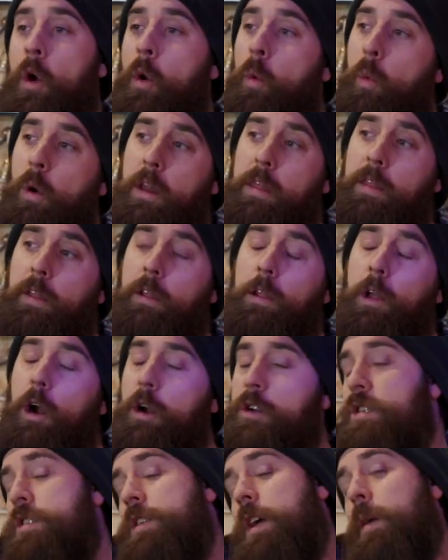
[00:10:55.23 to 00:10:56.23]
One of the
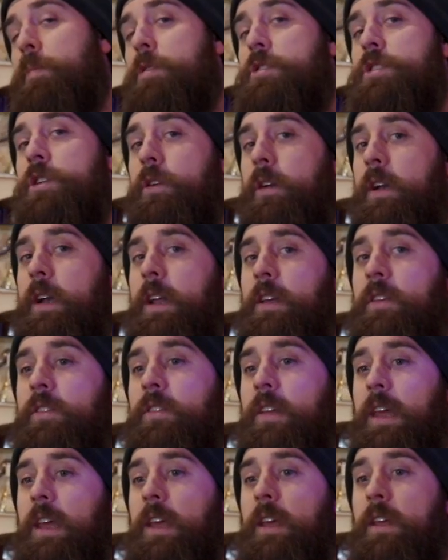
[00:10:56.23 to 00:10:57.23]
largest opportunities
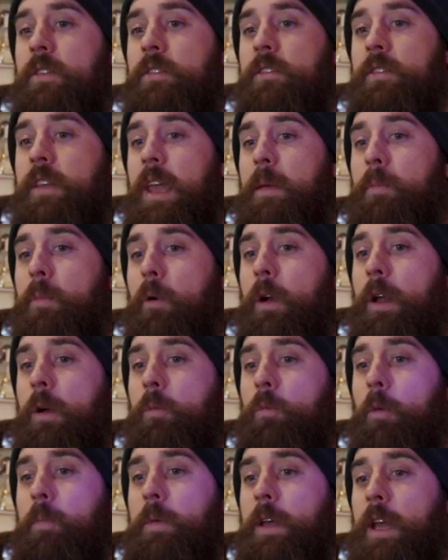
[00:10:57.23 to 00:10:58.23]
is skateboarding
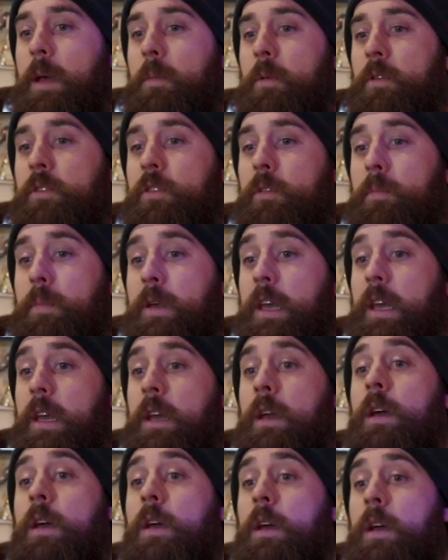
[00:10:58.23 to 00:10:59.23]
will be able to be